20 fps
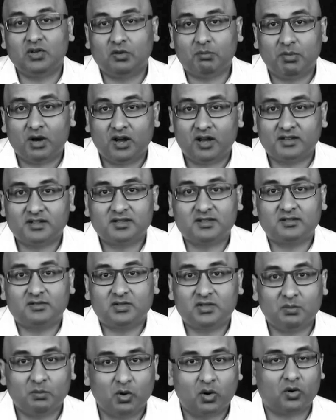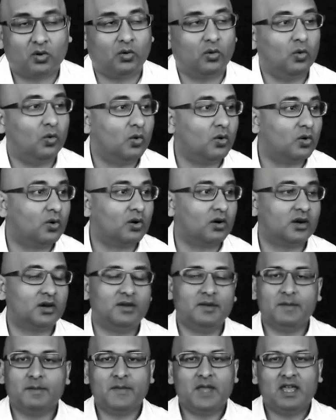boss tomorrow, or
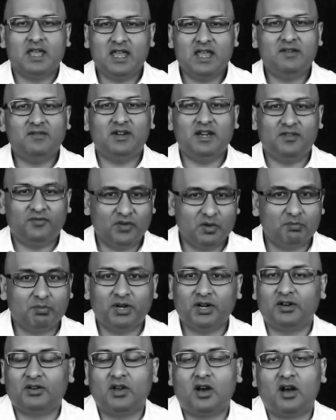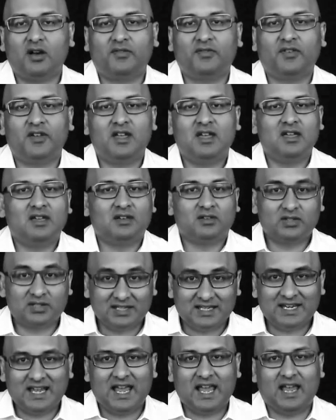even if you put it off
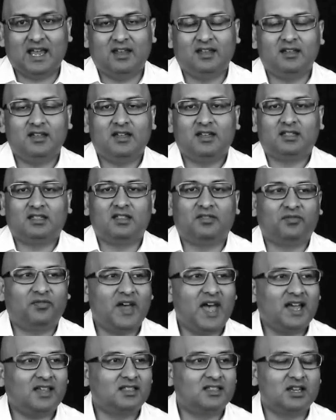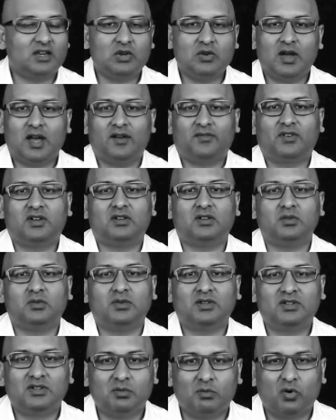today, the fact that you have to do
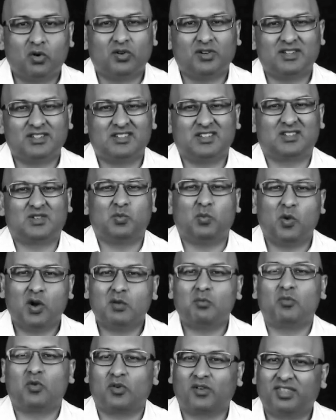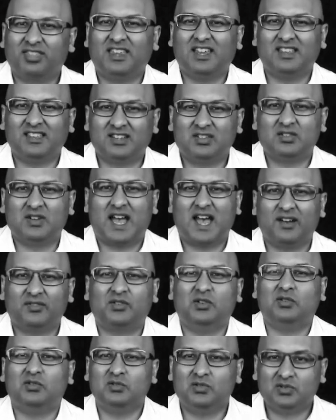it tomorrow is just one more thing that you have
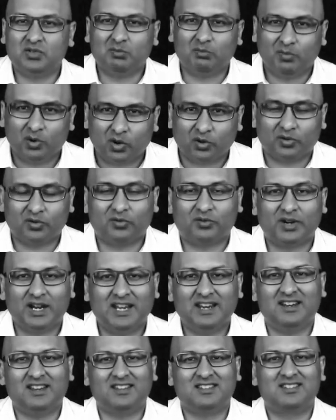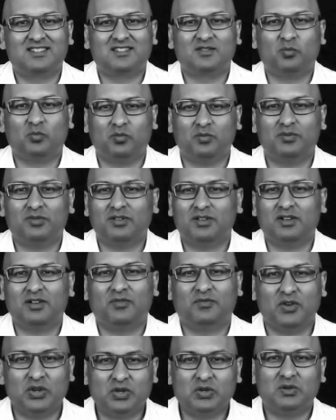to do tomorrow, right?
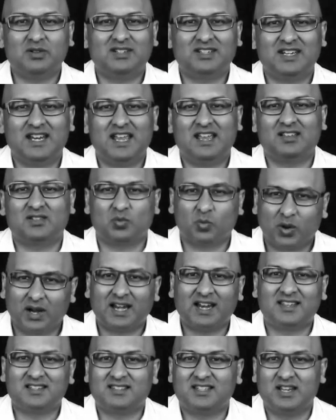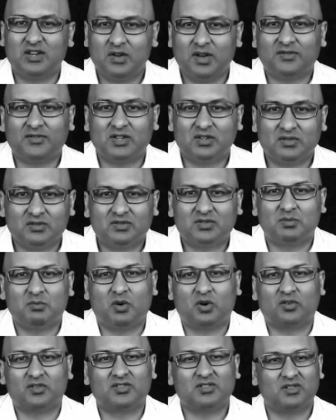If you do it today, is one less thing you have to do
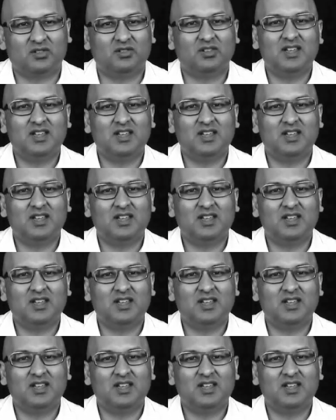tomorrow. So